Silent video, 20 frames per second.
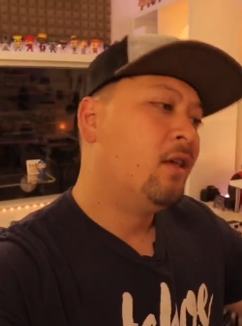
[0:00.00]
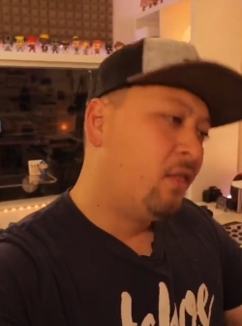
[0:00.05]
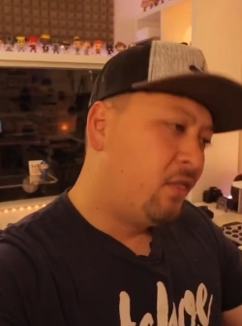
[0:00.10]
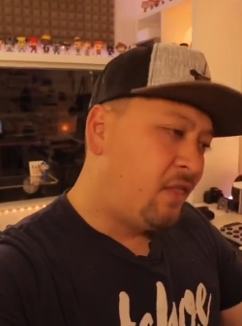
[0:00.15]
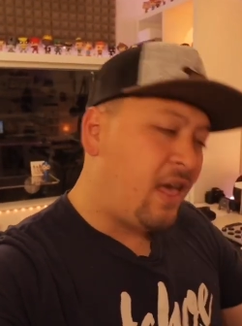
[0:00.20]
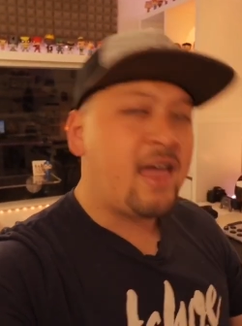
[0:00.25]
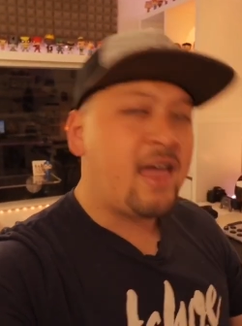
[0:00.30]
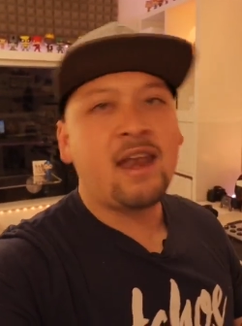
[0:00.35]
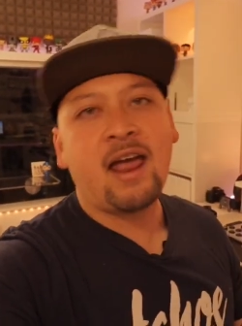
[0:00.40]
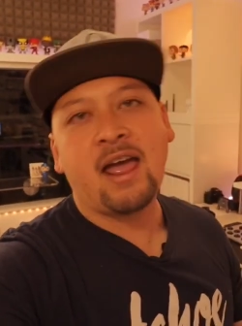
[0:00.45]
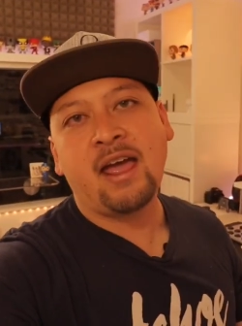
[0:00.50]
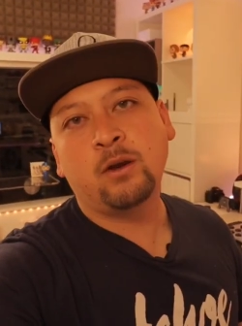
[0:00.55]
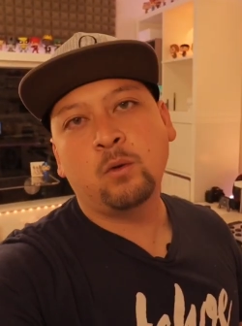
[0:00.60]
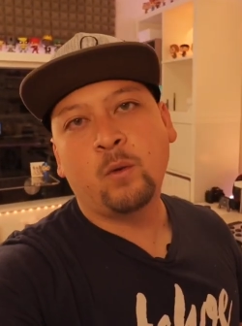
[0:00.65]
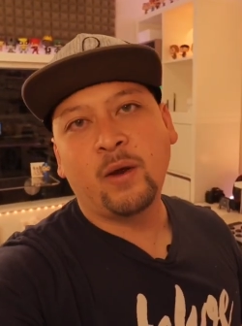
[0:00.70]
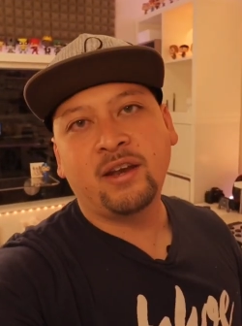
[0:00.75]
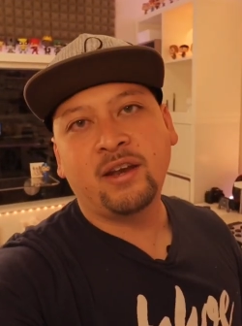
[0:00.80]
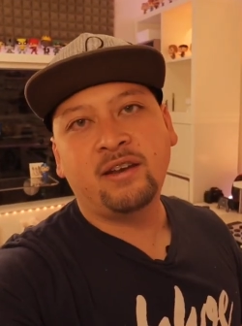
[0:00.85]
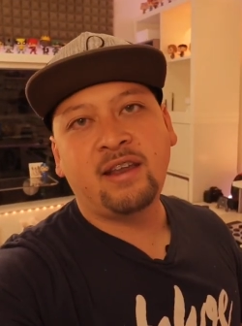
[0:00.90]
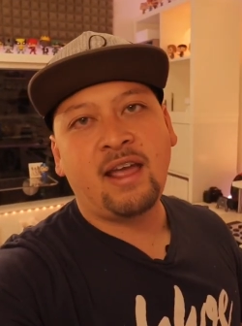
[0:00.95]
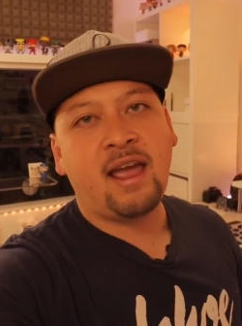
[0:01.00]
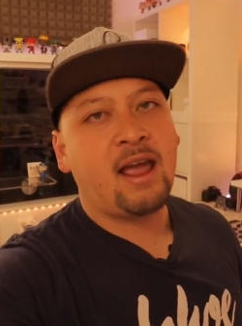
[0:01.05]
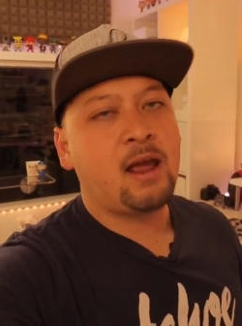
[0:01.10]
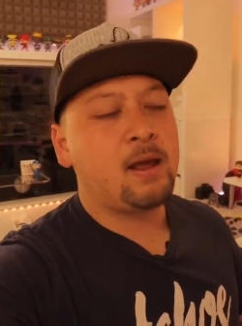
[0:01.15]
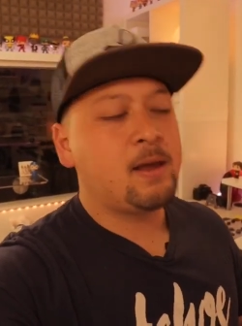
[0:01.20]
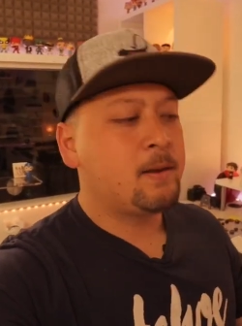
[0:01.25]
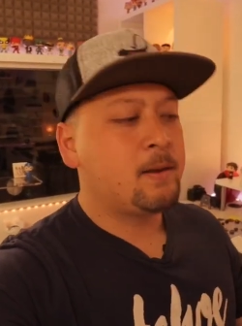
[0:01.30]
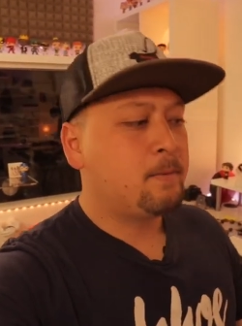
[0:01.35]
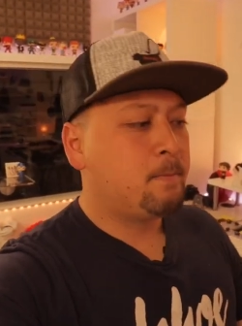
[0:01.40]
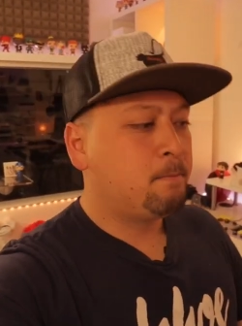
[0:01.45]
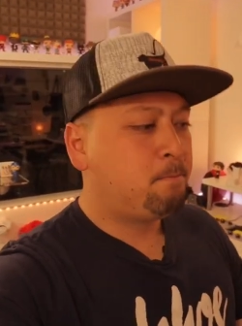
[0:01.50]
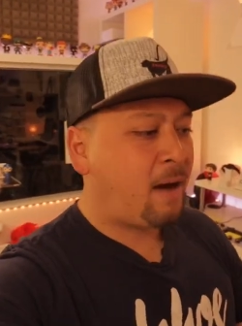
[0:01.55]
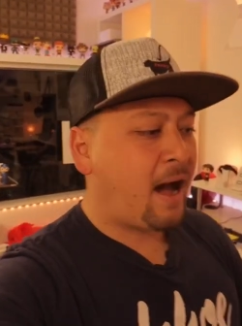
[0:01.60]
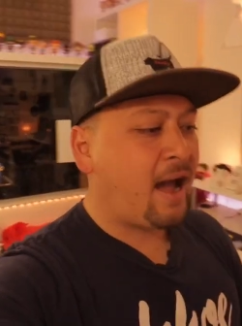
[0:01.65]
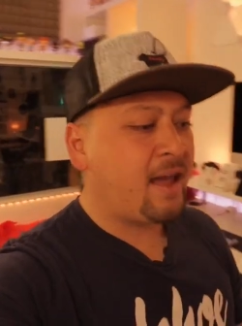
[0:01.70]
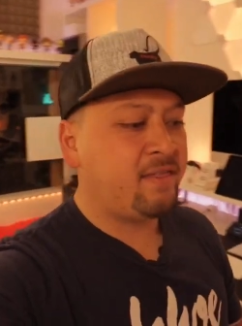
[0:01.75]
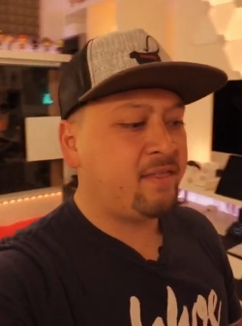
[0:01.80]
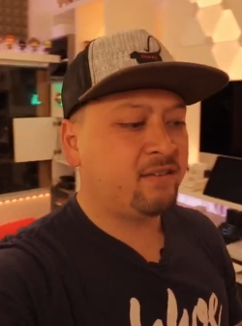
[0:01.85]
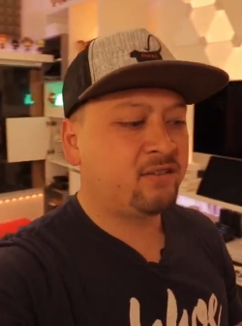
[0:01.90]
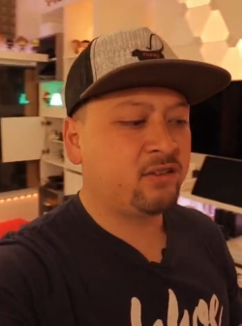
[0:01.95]
Then I had to wait a day,
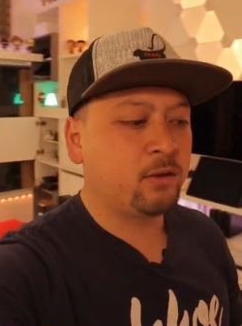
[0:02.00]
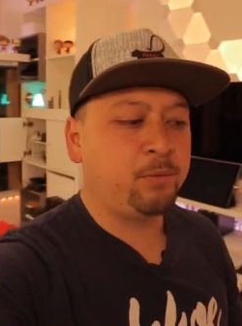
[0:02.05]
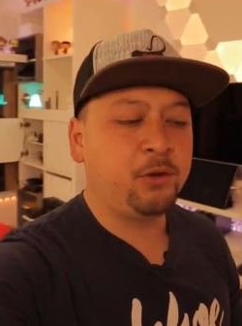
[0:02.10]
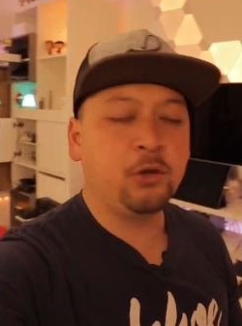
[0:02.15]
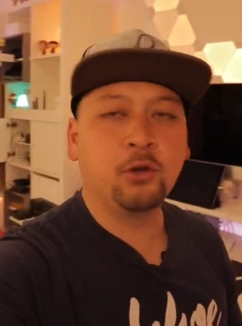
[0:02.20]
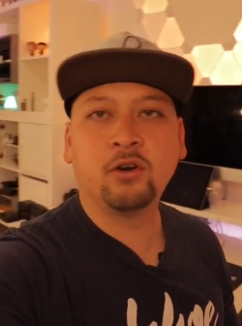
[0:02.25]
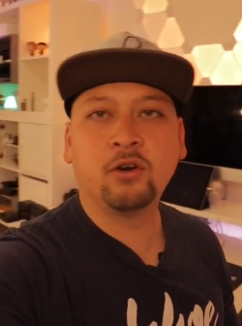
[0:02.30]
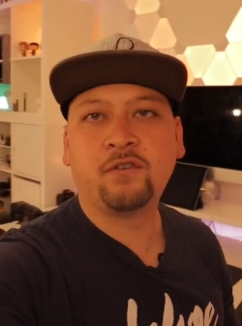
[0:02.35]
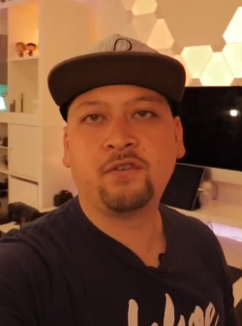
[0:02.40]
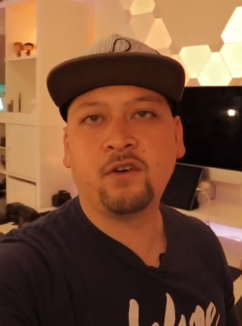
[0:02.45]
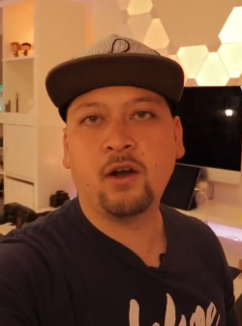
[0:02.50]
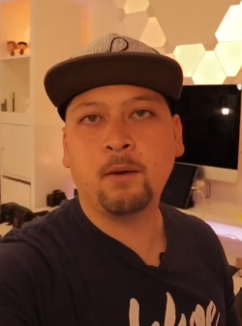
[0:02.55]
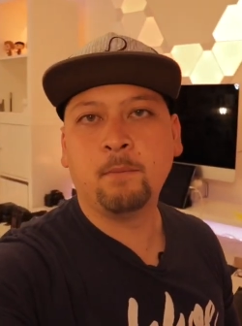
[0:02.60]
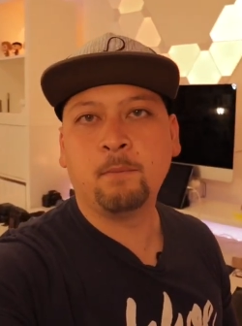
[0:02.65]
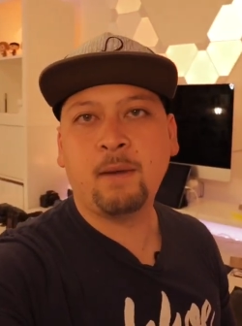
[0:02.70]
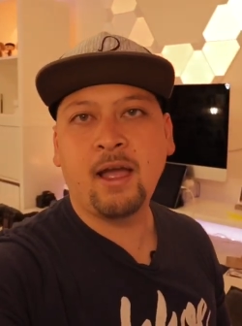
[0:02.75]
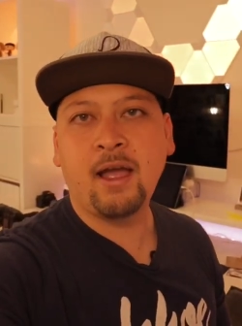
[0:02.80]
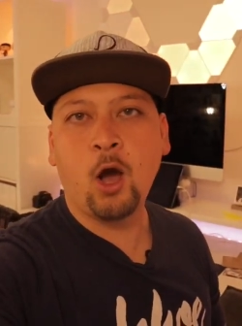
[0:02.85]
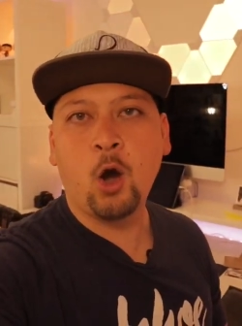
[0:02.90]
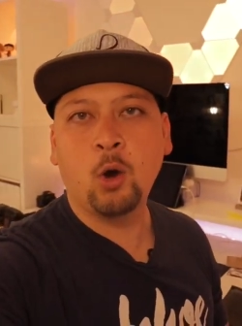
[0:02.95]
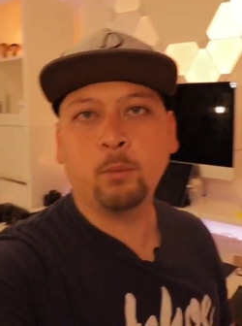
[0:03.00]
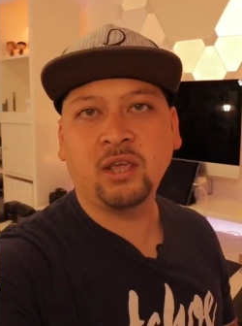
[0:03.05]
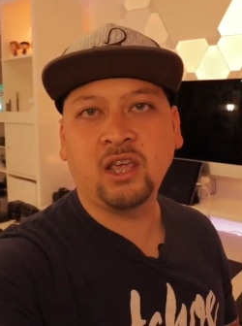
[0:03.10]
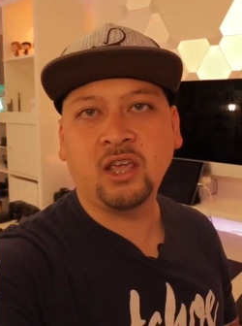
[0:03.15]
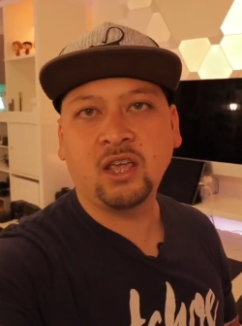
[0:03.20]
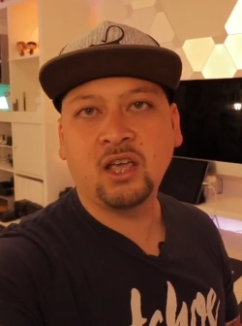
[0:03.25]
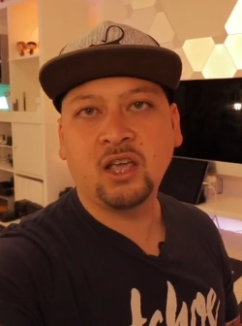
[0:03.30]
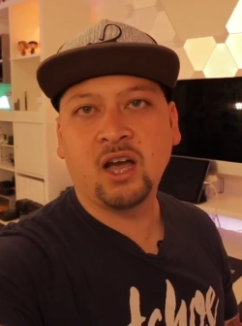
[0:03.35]
buy this computer from my homie.